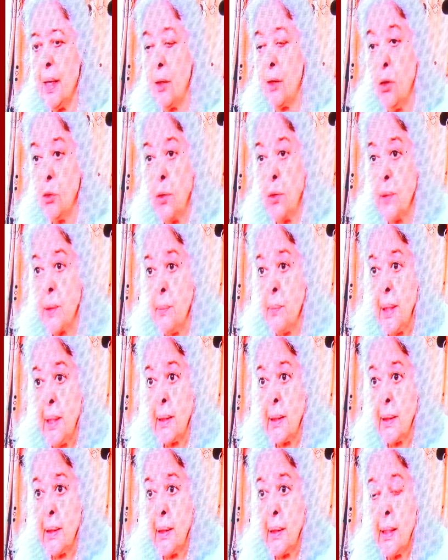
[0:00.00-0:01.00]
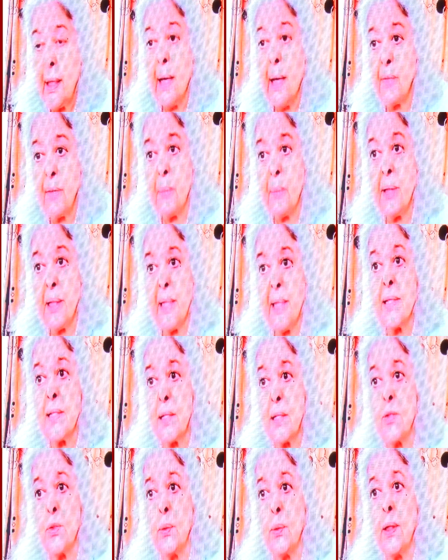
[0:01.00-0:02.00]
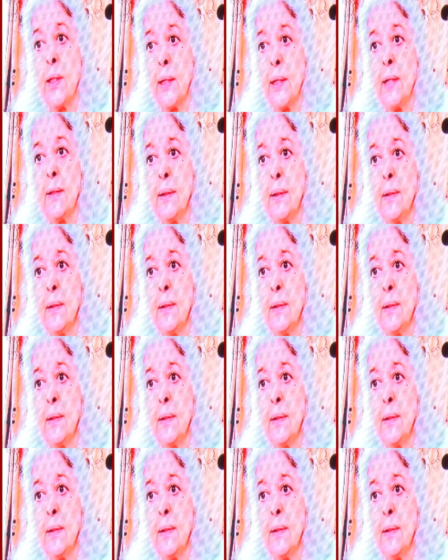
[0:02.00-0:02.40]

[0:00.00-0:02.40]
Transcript: not only me, everybody else is doing that.